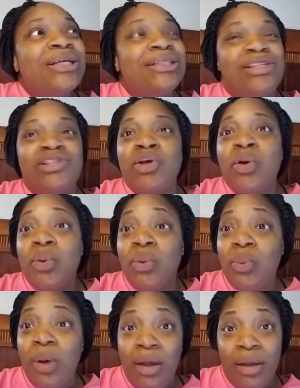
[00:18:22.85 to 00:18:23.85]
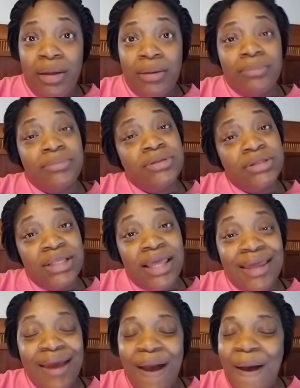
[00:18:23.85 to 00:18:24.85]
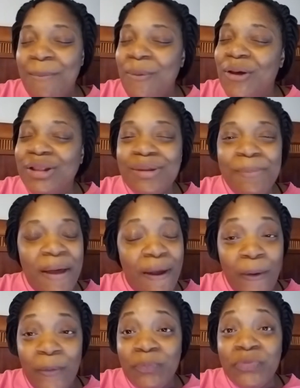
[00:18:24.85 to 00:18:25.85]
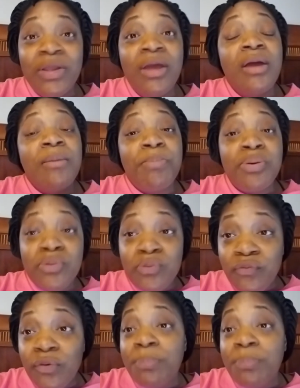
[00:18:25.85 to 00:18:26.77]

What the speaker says: So, yeah, I'm all about proof.